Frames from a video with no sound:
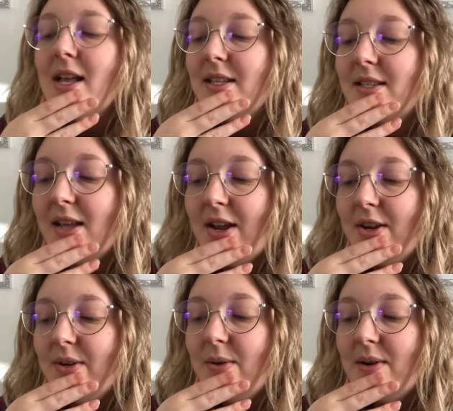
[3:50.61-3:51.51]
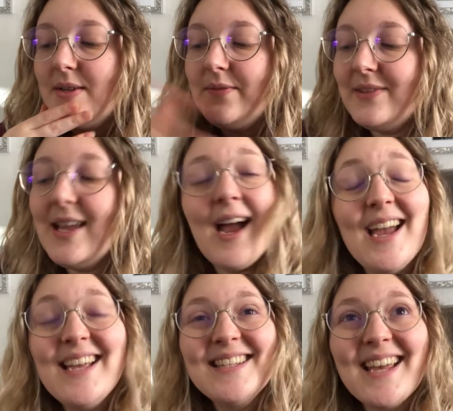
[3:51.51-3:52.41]
So yeah,
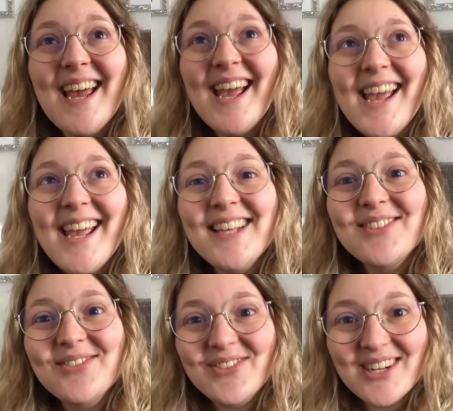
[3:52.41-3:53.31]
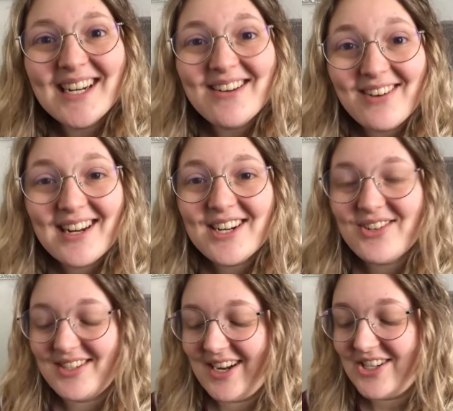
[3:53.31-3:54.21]
it's really, really interesting.